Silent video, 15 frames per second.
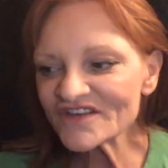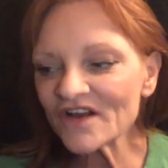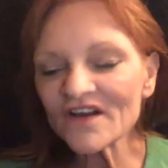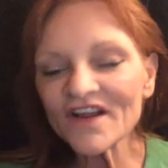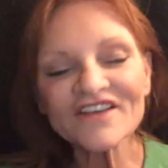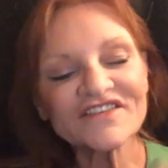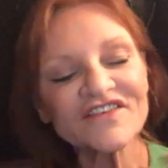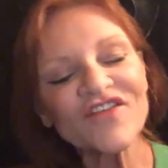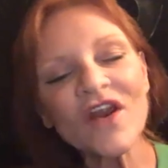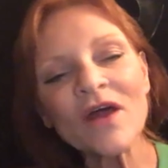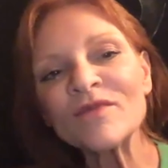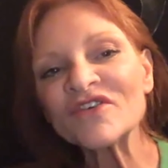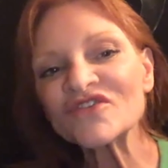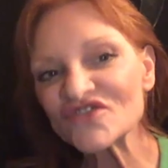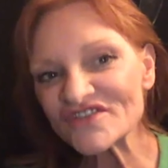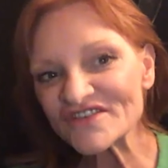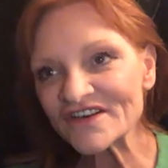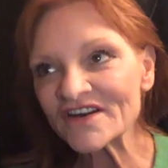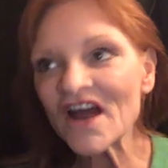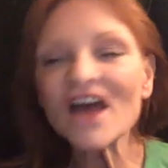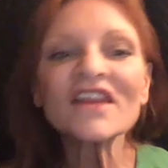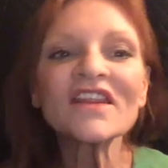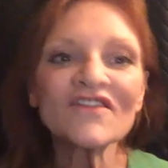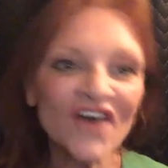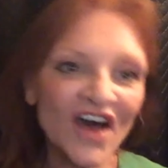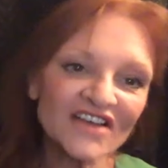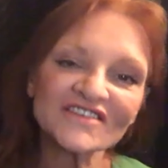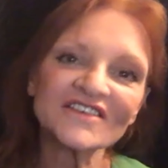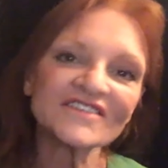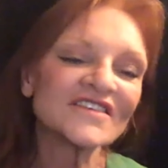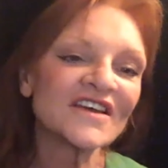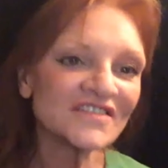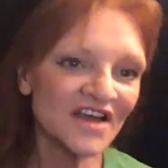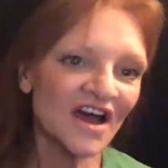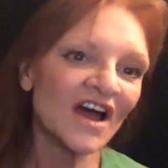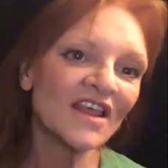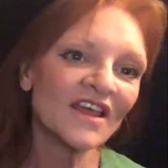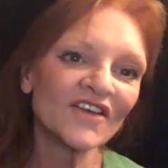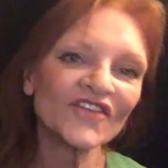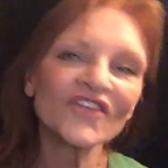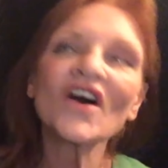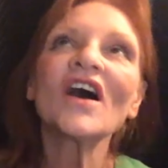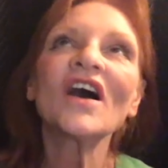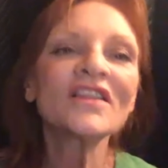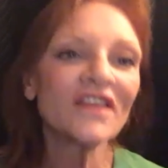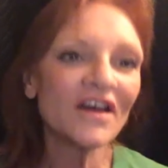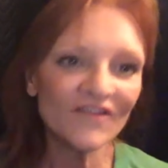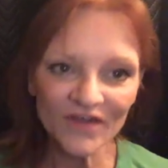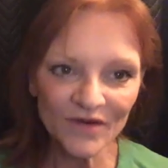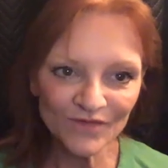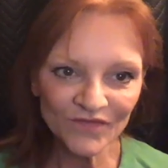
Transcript: like stuff that I'm interested in. I love accents and dialects. I love them.